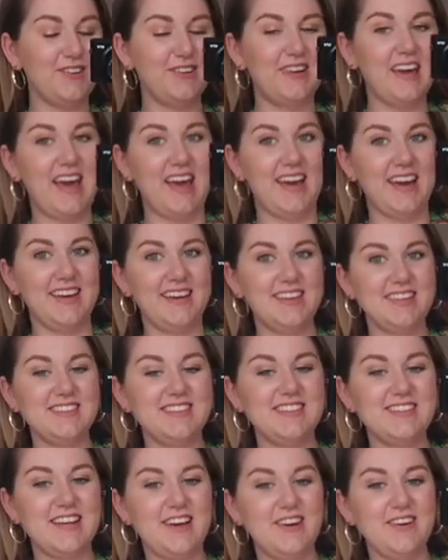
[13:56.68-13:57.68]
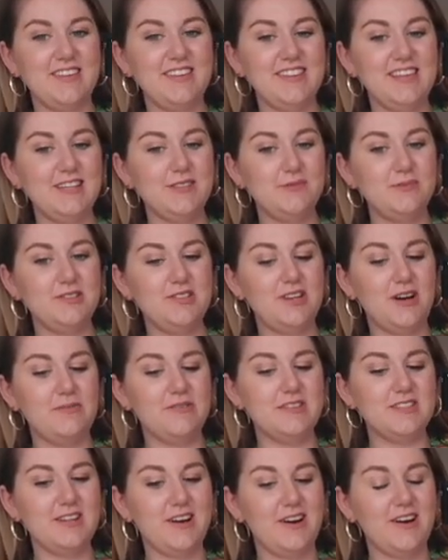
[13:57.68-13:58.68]
Okay, so these
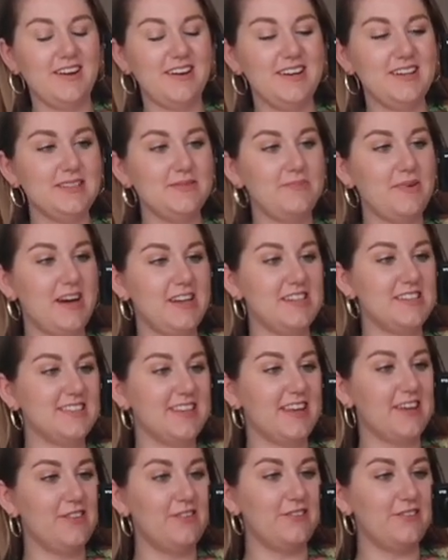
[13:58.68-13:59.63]
pajamas aren't as bad as I